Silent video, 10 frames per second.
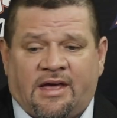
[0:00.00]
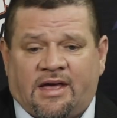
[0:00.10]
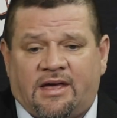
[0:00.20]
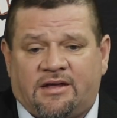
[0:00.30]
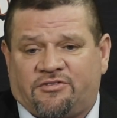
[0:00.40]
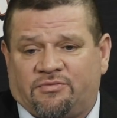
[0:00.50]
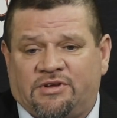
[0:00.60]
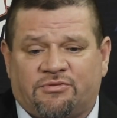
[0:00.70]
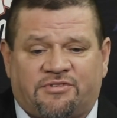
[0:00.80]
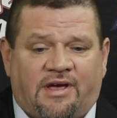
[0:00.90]
and
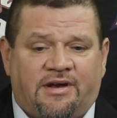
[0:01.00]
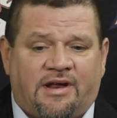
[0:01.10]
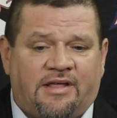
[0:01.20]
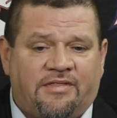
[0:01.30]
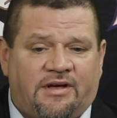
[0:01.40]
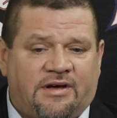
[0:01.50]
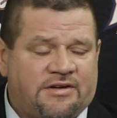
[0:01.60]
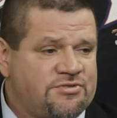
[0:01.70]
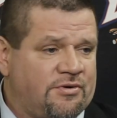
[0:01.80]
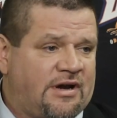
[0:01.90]
Sweets was kind of on the
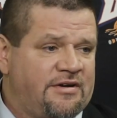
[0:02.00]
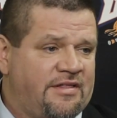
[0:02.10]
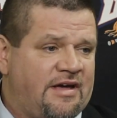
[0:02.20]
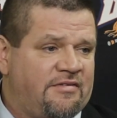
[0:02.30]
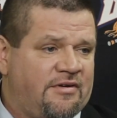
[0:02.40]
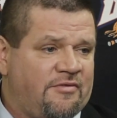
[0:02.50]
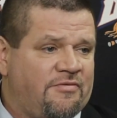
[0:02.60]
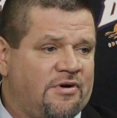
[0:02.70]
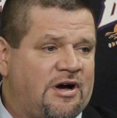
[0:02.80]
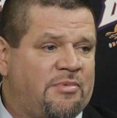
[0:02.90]
short end of that there
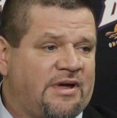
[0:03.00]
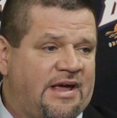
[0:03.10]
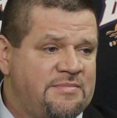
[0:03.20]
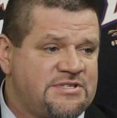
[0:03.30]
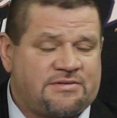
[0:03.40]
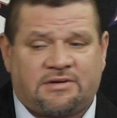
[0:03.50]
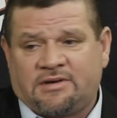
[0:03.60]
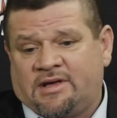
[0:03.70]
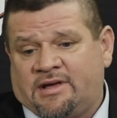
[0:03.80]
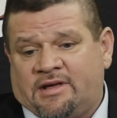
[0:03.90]
for a couple games.
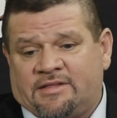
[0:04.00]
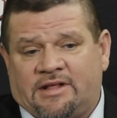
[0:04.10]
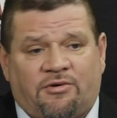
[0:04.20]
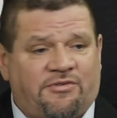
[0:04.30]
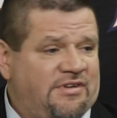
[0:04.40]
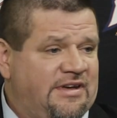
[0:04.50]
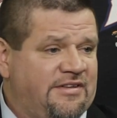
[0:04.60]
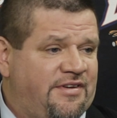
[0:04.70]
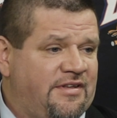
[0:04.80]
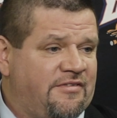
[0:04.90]
Then OC
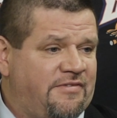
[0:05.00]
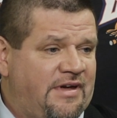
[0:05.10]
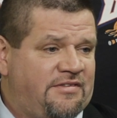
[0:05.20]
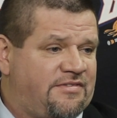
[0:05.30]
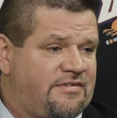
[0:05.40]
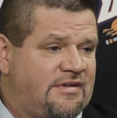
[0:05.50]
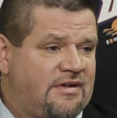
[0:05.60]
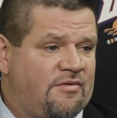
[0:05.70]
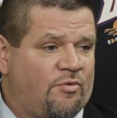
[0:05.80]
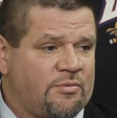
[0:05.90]
gets hit in the face
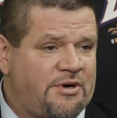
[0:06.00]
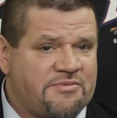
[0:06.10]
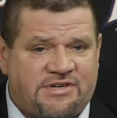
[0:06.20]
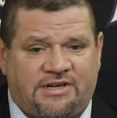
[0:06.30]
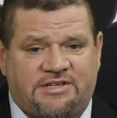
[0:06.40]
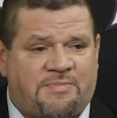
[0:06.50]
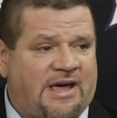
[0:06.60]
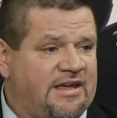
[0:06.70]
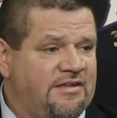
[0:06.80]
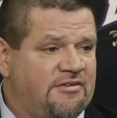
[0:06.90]
in the warm-ups, and he gets
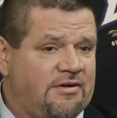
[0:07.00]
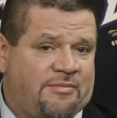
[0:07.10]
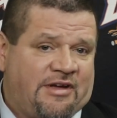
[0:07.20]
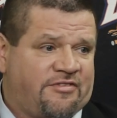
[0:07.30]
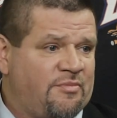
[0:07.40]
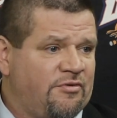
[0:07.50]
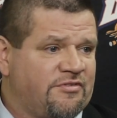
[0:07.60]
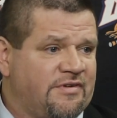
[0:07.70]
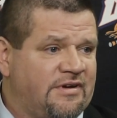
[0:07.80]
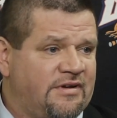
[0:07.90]
back in there and he makes the most
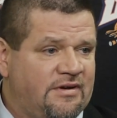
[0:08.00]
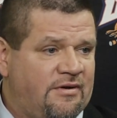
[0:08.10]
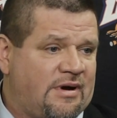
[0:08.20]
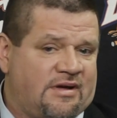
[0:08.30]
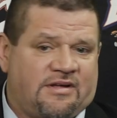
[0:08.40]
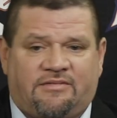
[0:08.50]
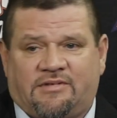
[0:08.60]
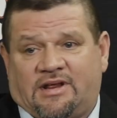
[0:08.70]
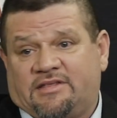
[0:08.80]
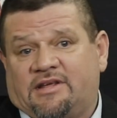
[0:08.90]
of it. You know,
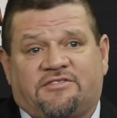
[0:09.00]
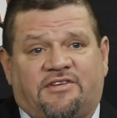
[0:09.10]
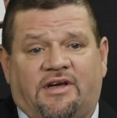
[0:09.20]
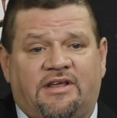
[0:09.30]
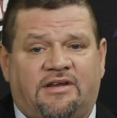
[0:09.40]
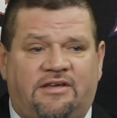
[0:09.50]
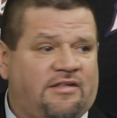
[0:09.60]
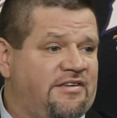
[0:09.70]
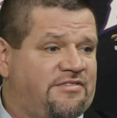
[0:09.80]
and then tonight he, like you